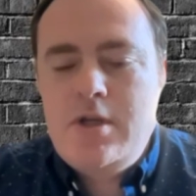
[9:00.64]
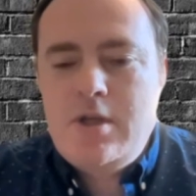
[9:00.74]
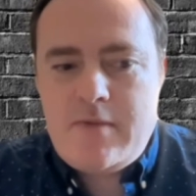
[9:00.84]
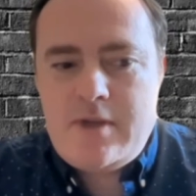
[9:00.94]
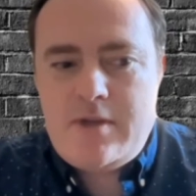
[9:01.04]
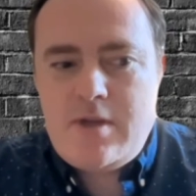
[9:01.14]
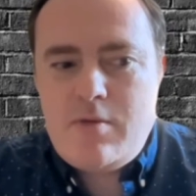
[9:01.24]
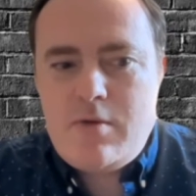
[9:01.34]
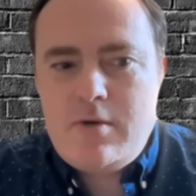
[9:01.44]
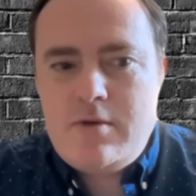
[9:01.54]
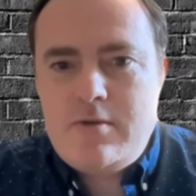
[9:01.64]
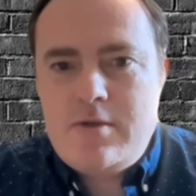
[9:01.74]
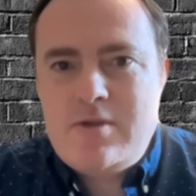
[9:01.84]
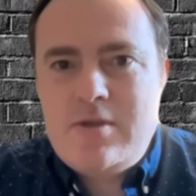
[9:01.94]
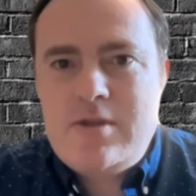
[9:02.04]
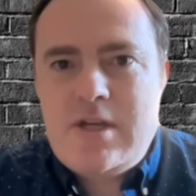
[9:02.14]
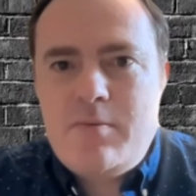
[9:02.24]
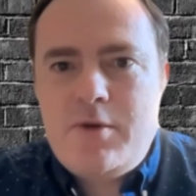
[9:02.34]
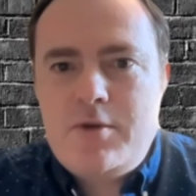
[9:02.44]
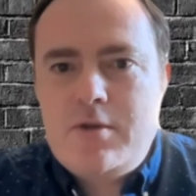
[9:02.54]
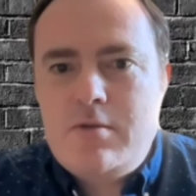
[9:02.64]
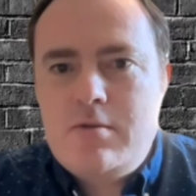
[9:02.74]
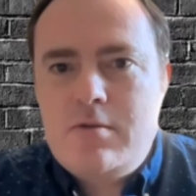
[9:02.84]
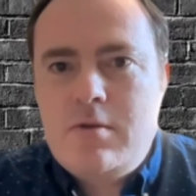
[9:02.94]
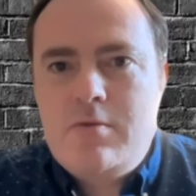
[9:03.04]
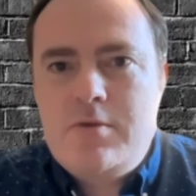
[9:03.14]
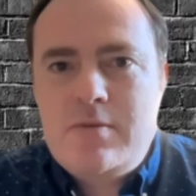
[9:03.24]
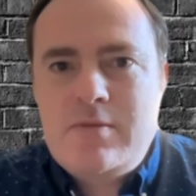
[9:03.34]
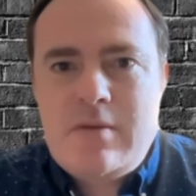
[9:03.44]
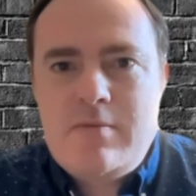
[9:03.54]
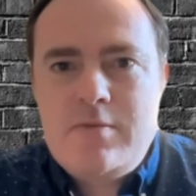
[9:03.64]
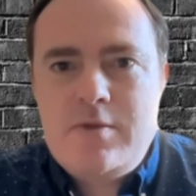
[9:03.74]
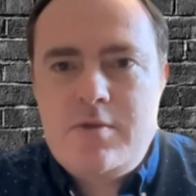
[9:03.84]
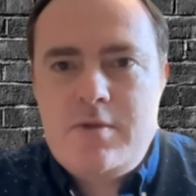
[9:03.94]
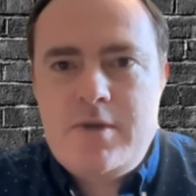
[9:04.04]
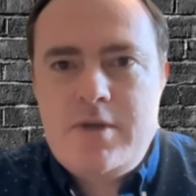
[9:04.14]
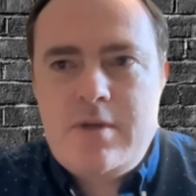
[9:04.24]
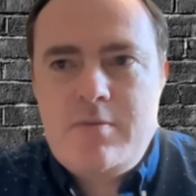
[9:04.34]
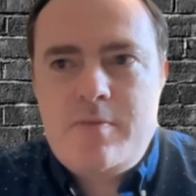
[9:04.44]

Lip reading: that they weren't just the same person. So sometimes somebody comes